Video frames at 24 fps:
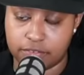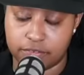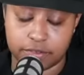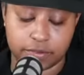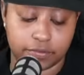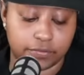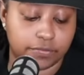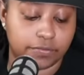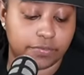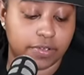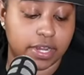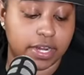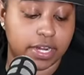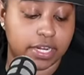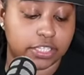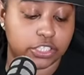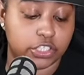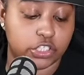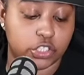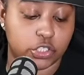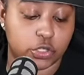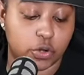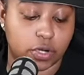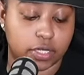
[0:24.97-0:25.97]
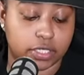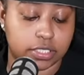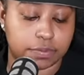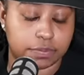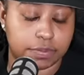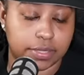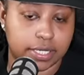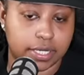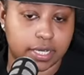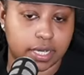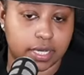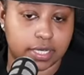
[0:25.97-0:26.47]
and very short
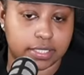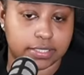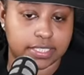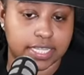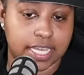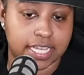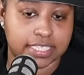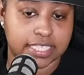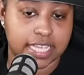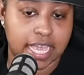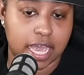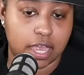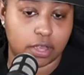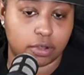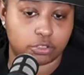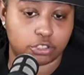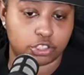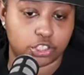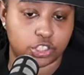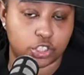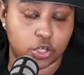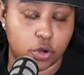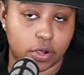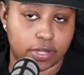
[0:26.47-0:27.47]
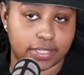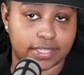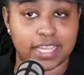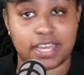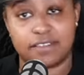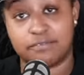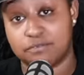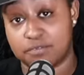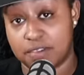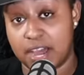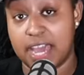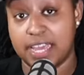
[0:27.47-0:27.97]
because that's how short
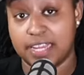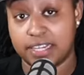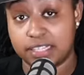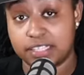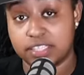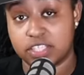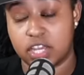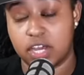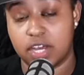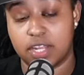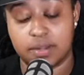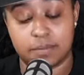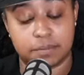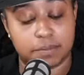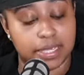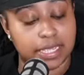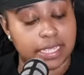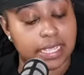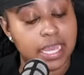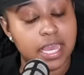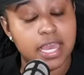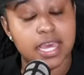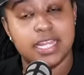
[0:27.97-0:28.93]
that fight is going to be.